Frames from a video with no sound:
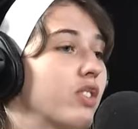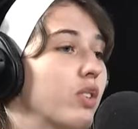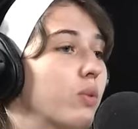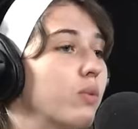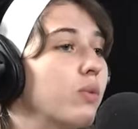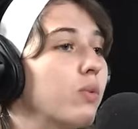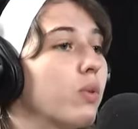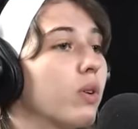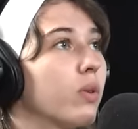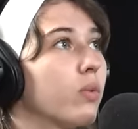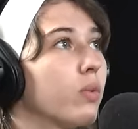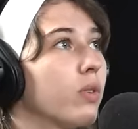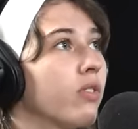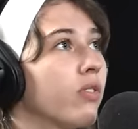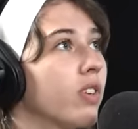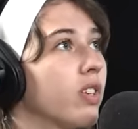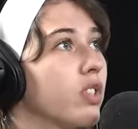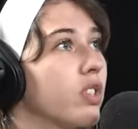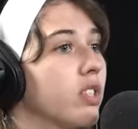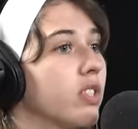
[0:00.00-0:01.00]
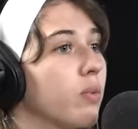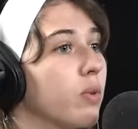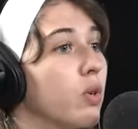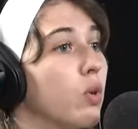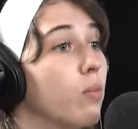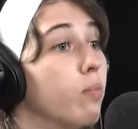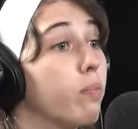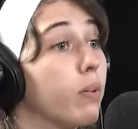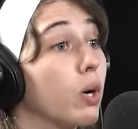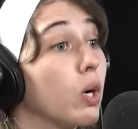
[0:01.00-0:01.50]
to. We're referring to someone
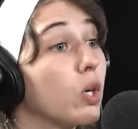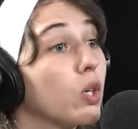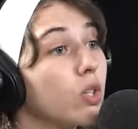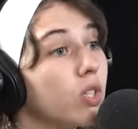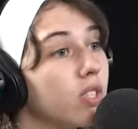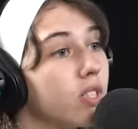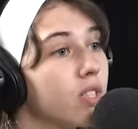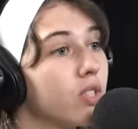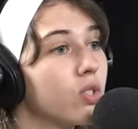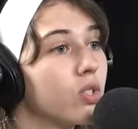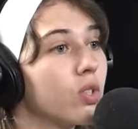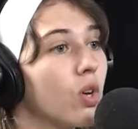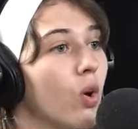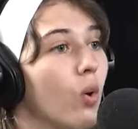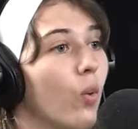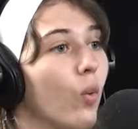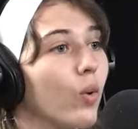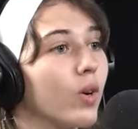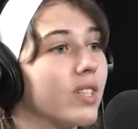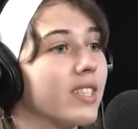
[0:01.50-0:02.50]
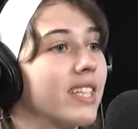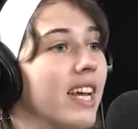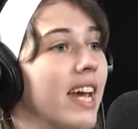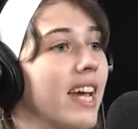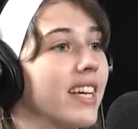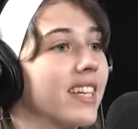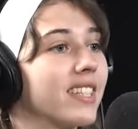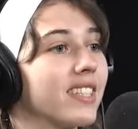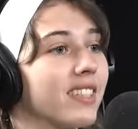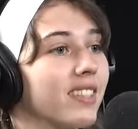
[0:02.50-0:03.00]
who oh burgles oh or he
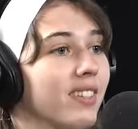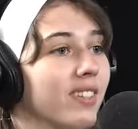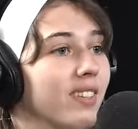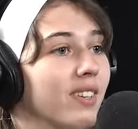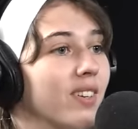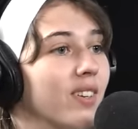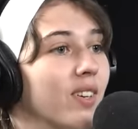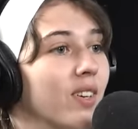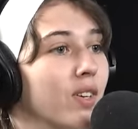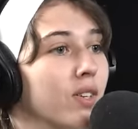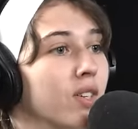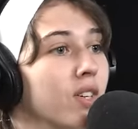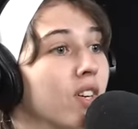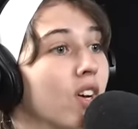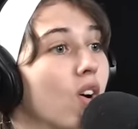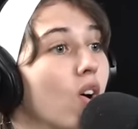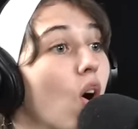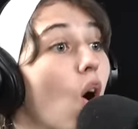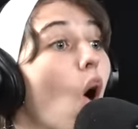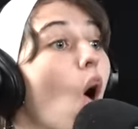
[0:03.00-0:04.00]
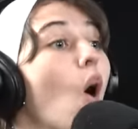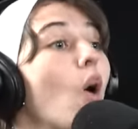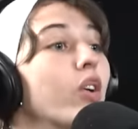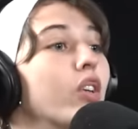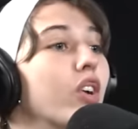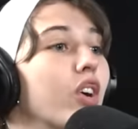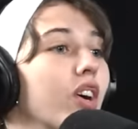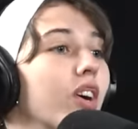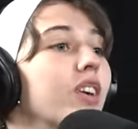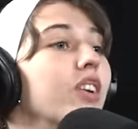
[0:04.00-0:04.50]
burgled too. Okay, oh, I
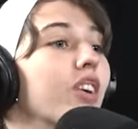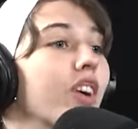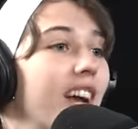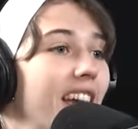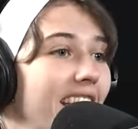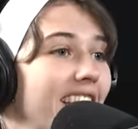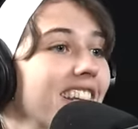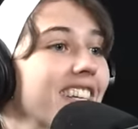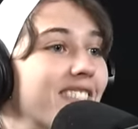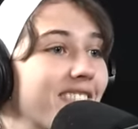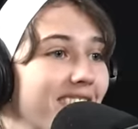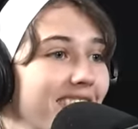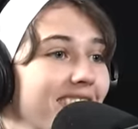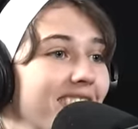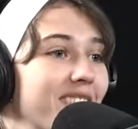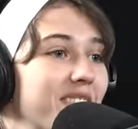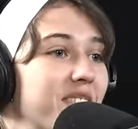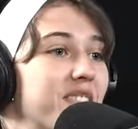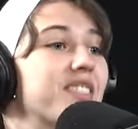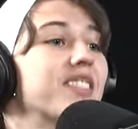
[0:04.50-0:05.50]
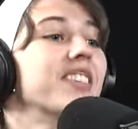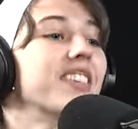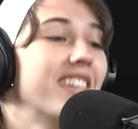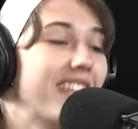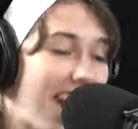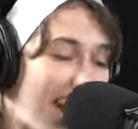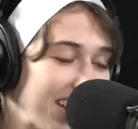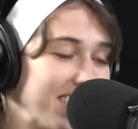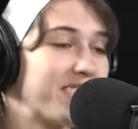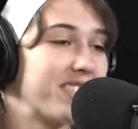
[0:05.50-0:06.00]
think I'm from a different innocence. neighborhood.
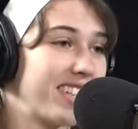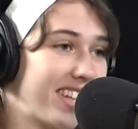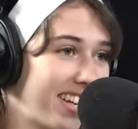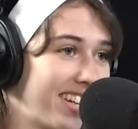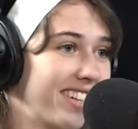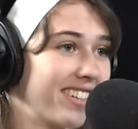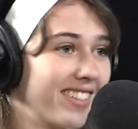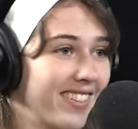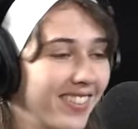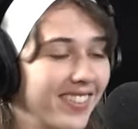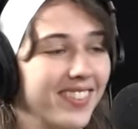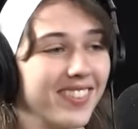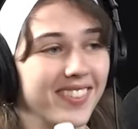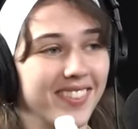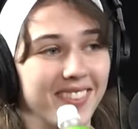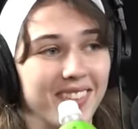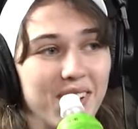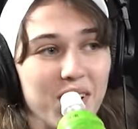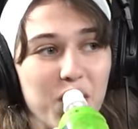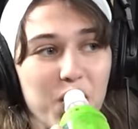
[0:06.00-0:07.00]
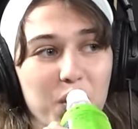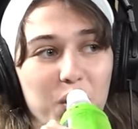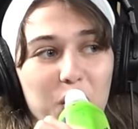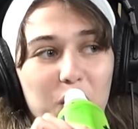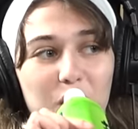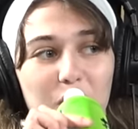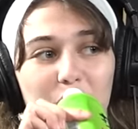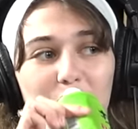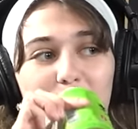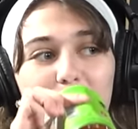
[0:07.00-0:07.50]
No, I see. see, means
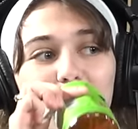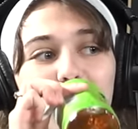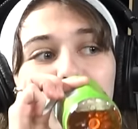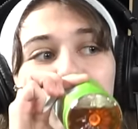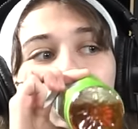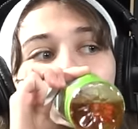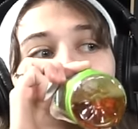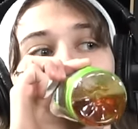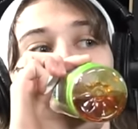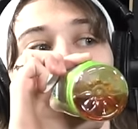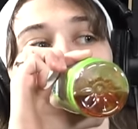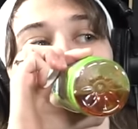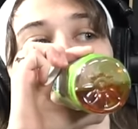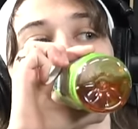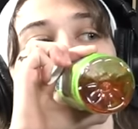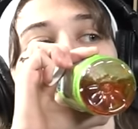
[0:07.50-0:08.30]
mine, something in my